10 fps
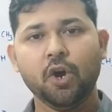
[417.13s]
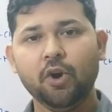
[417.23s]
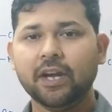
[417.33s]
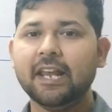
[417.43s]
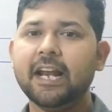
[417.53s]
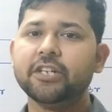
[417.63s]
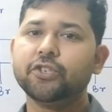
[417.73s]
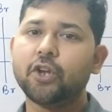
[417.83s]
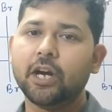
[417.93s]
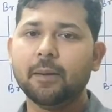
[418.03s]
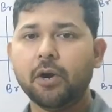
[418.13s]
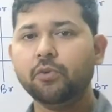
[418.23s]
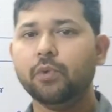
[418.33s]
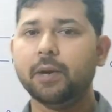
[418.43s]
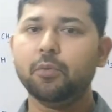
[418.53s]
Okay, let's talk
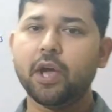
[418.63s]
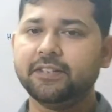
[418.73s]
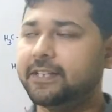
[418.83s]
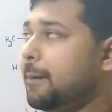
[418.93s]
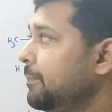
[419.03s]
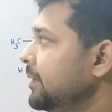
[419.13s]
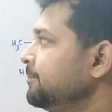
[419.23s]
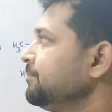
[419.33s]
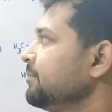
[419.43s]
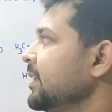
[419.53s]
about one more example.